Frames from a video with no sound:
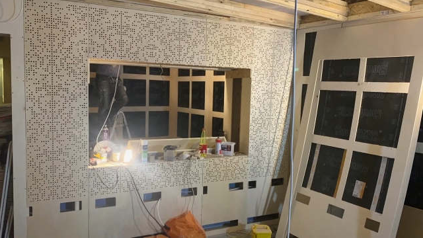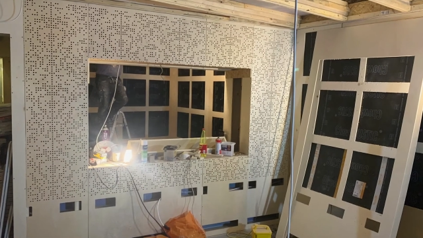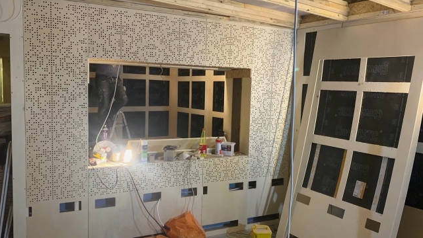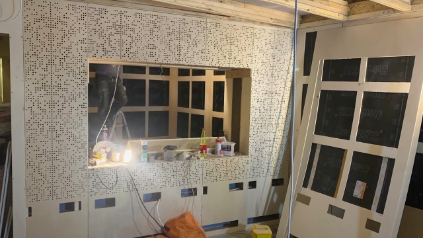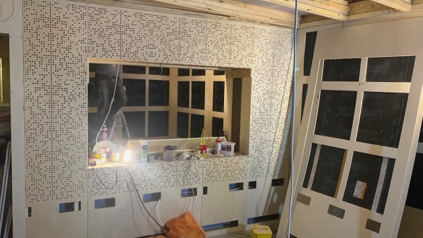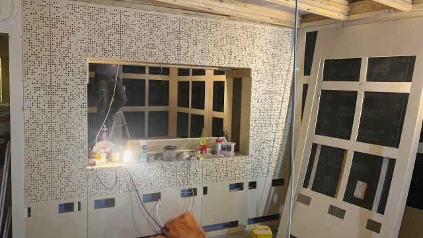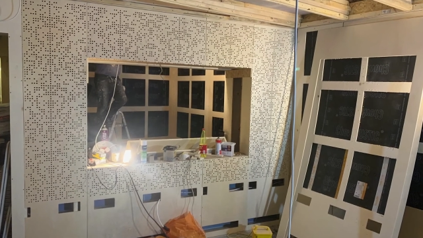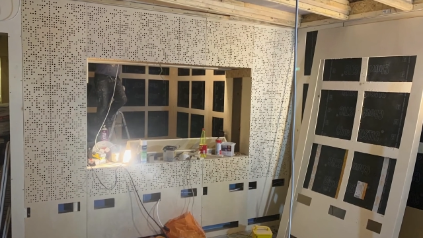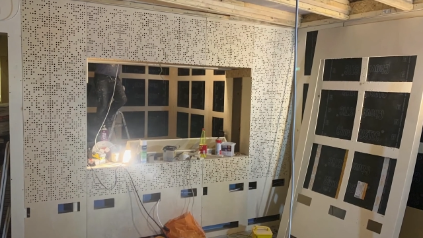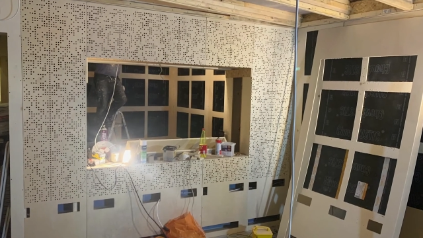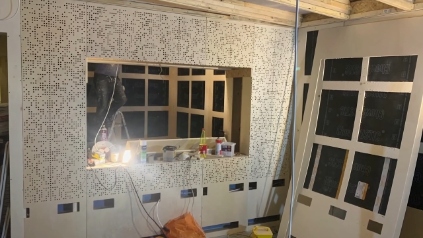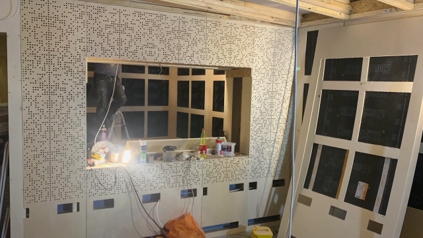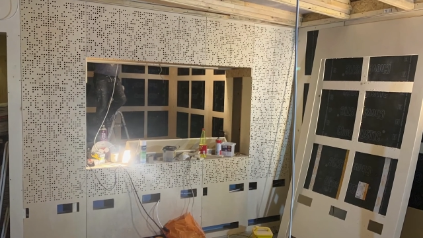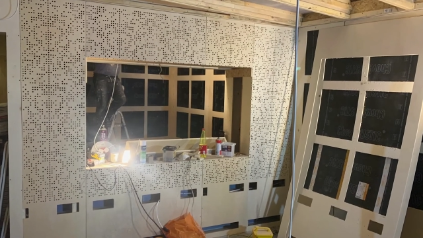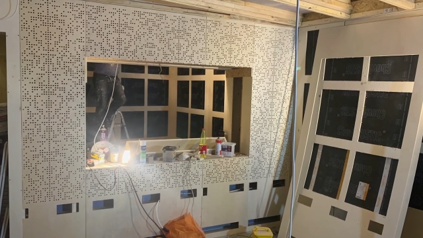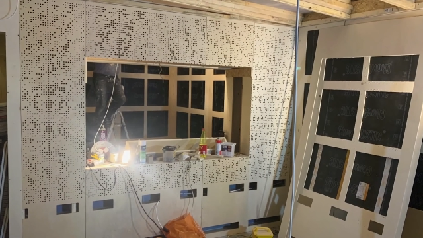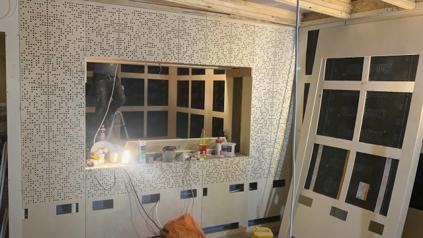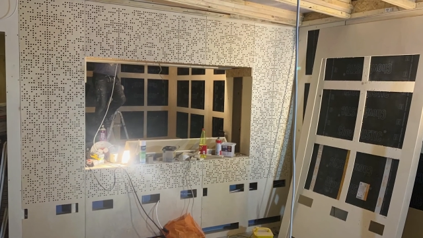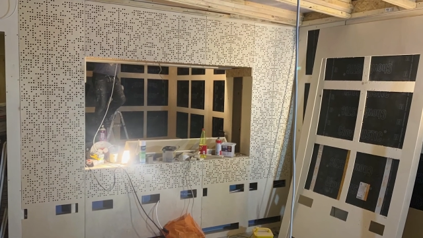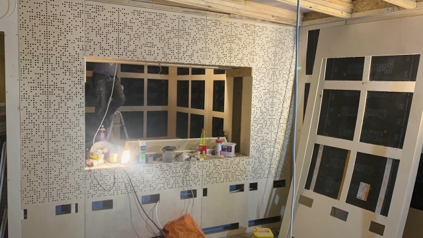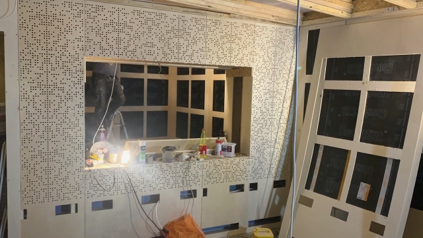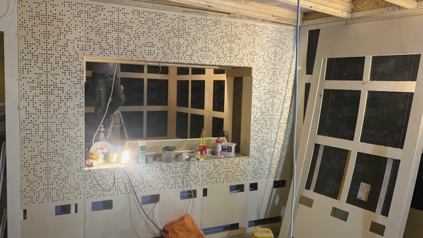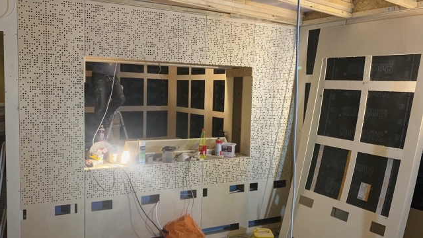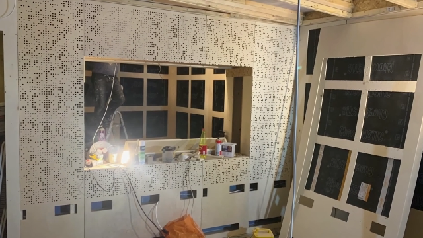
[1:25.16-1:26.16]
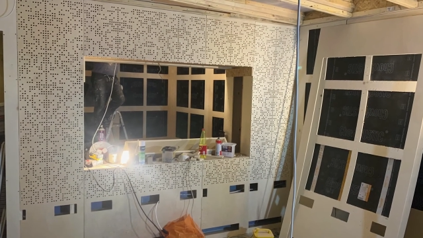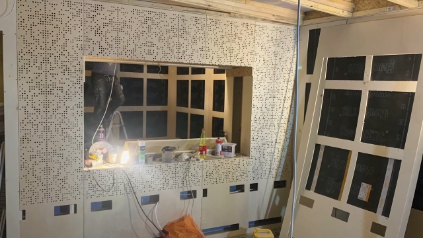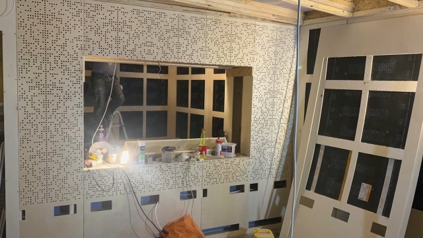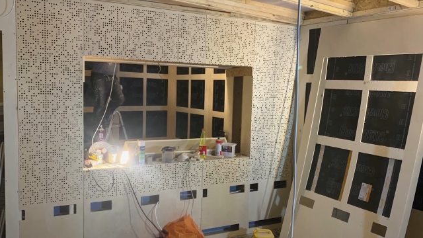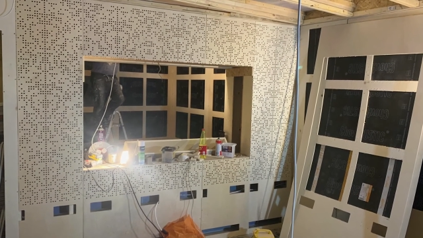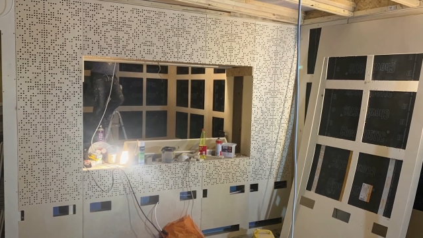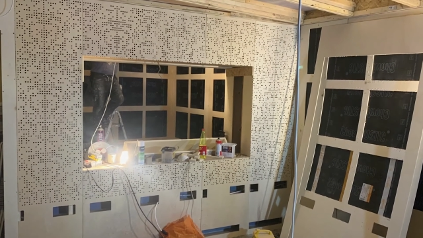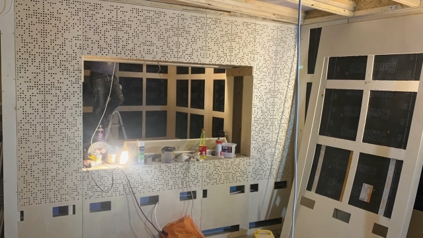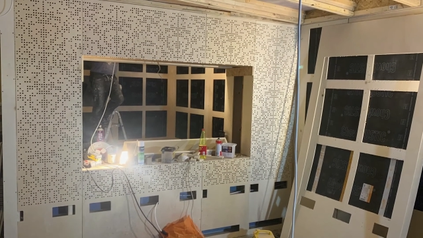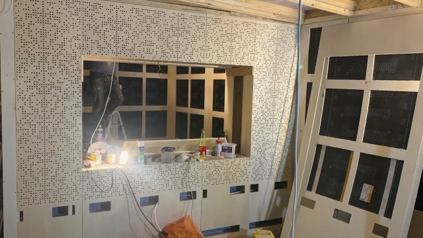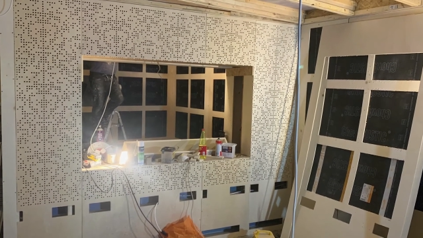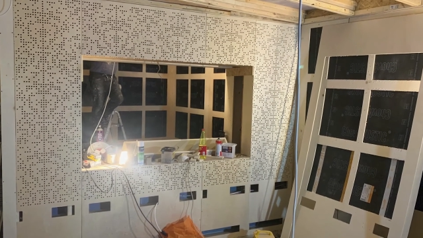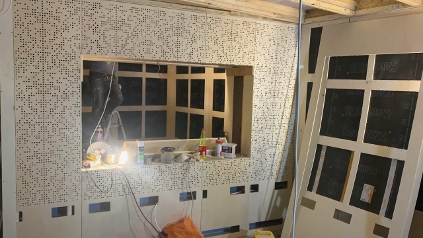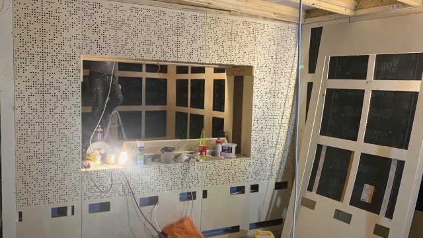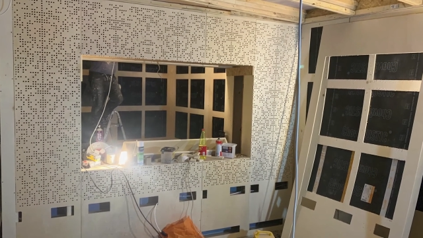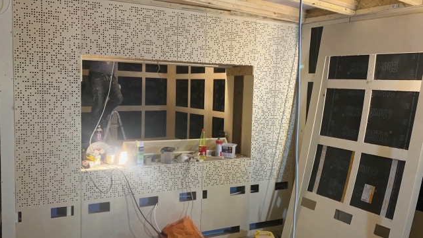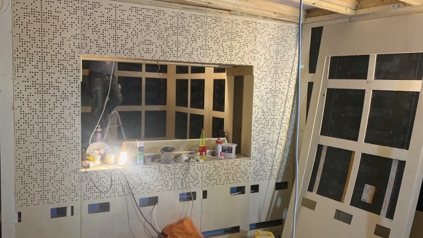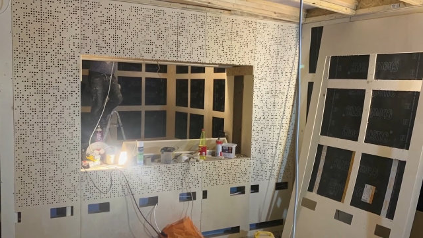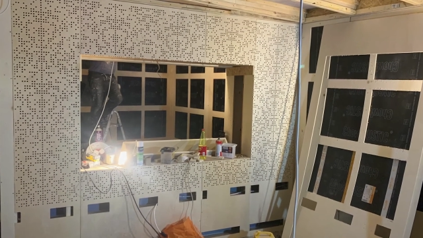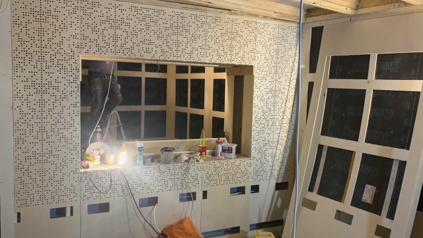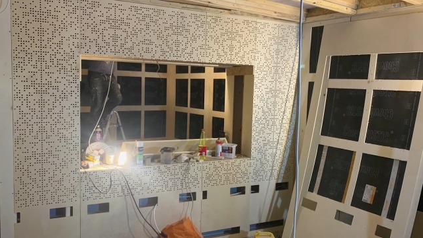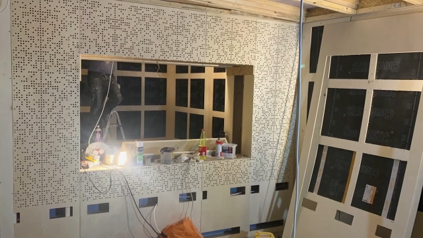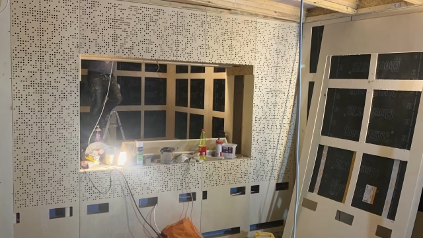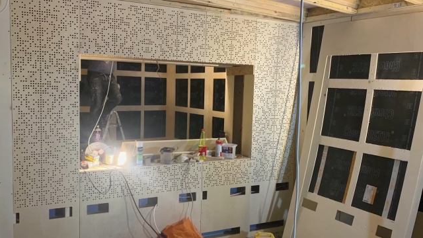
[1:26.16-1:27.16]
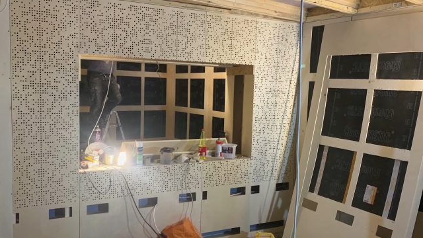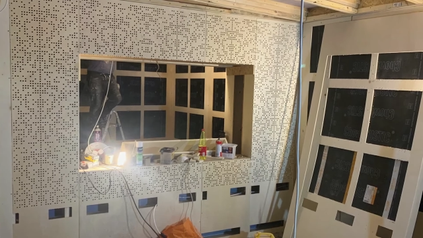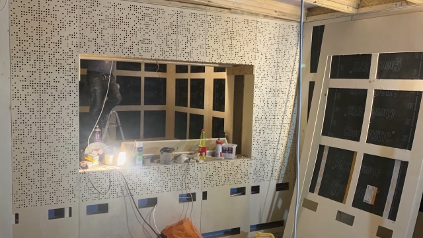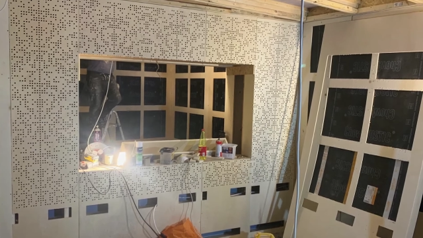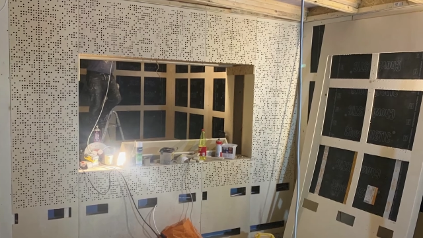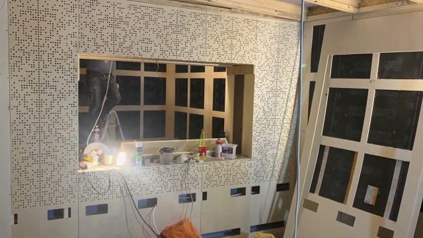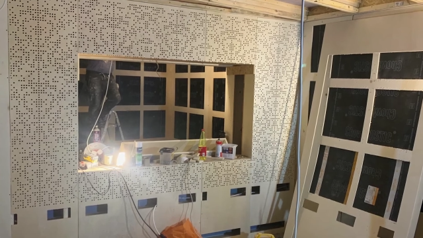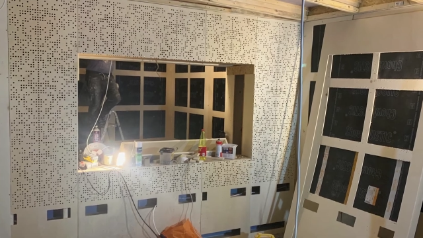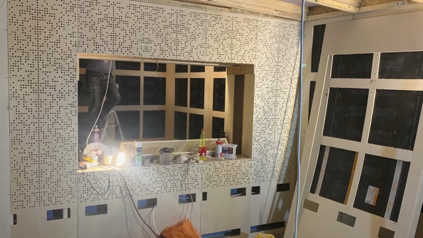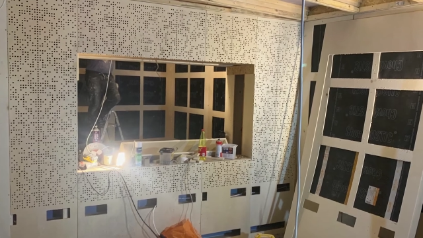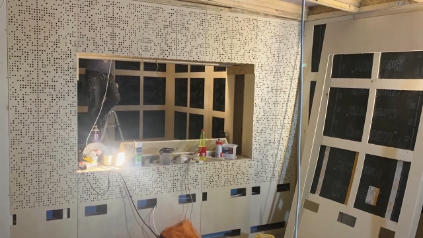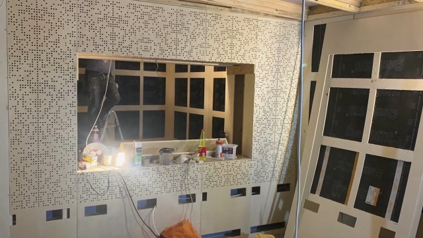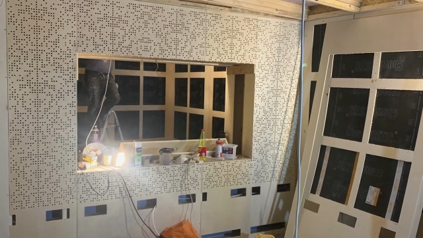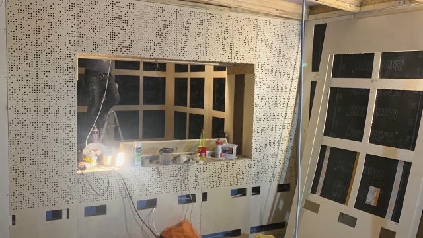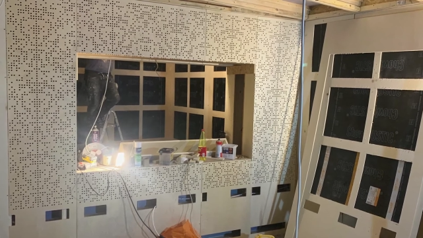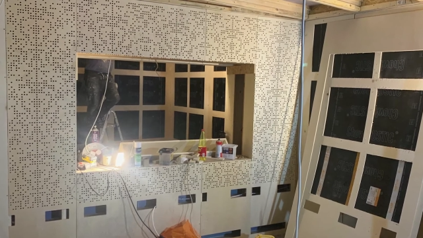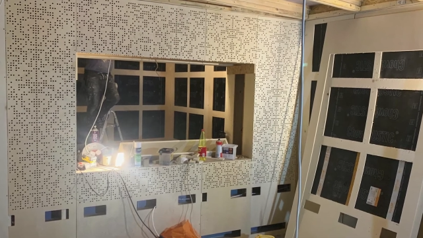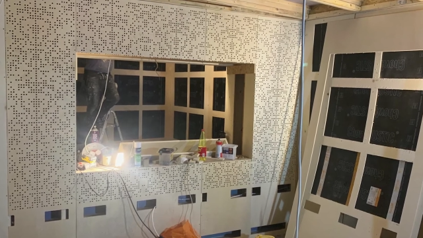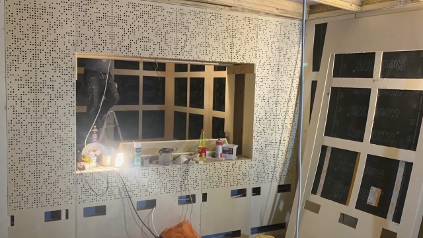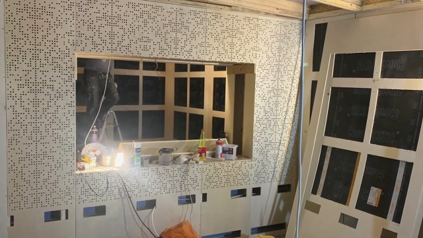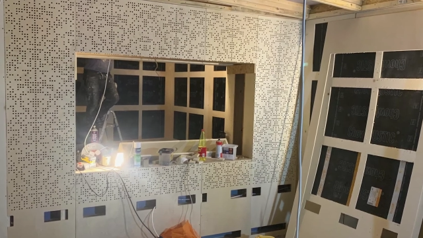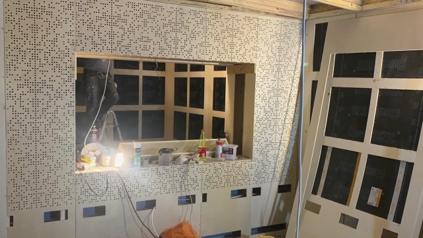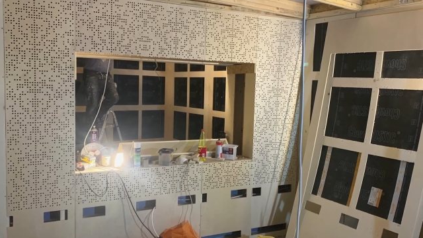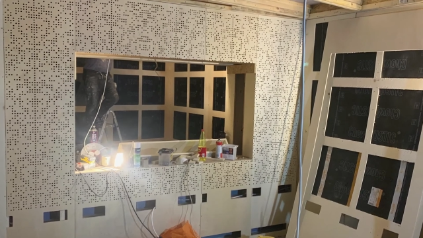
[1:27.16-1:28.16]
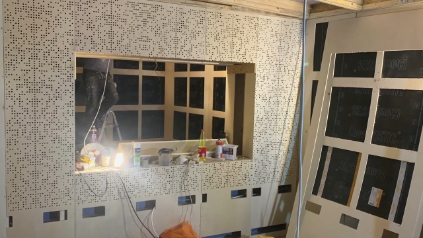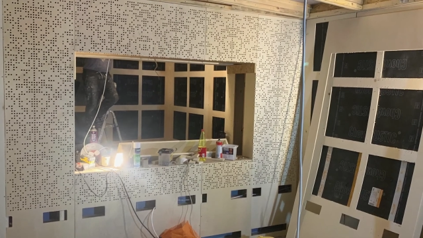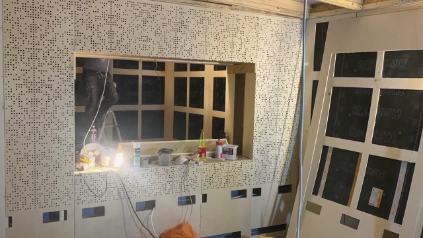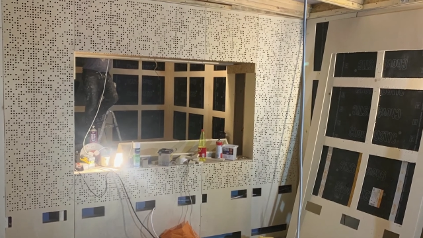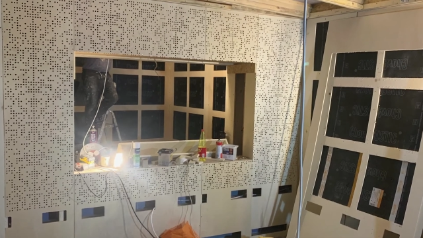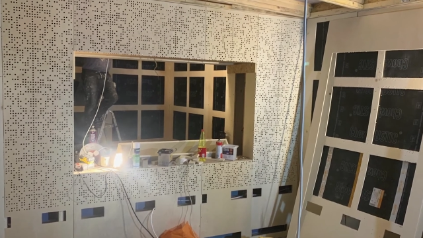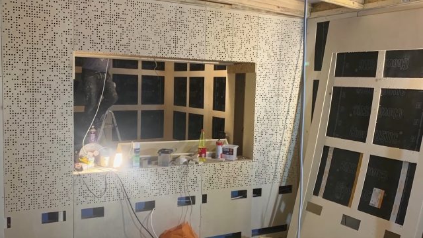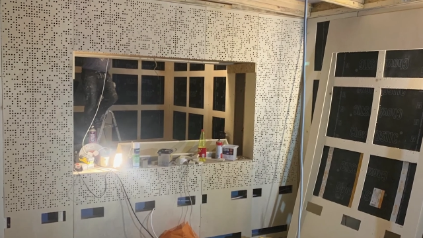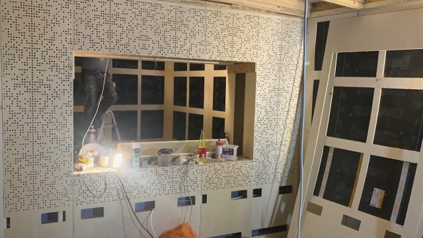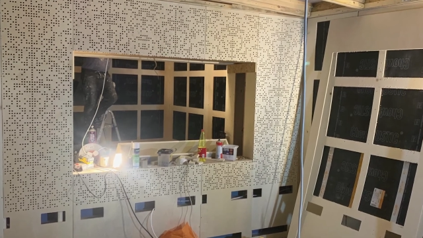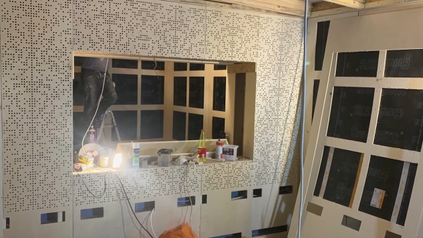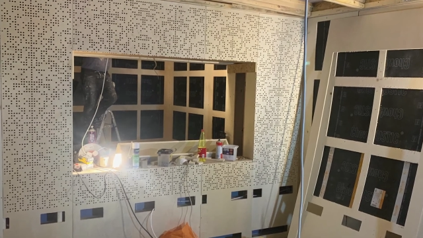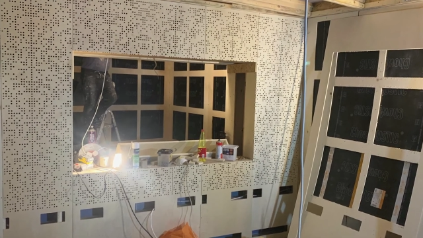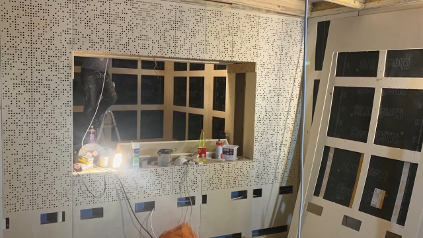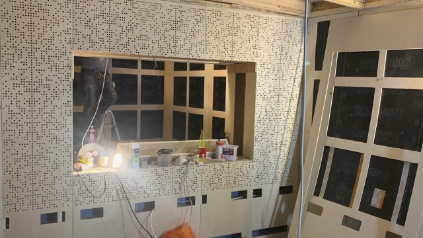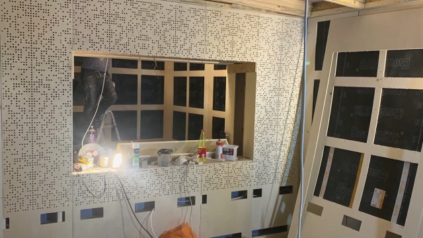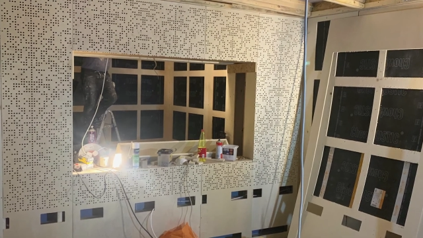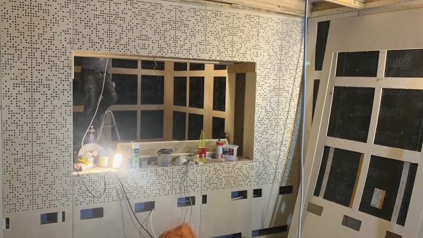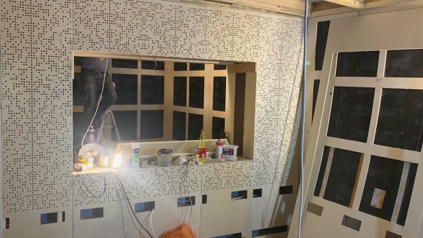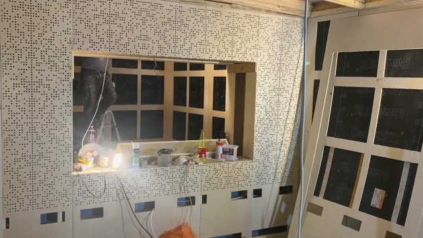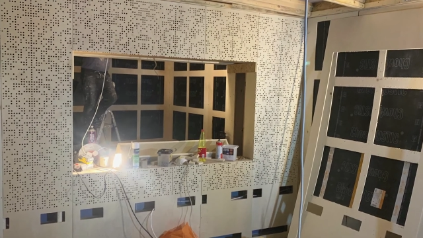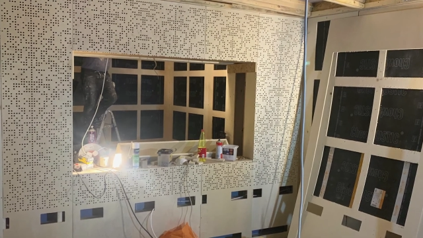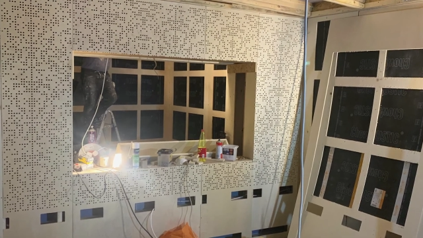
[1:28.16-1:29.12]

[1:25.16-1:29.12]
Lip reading: (no speaker visible)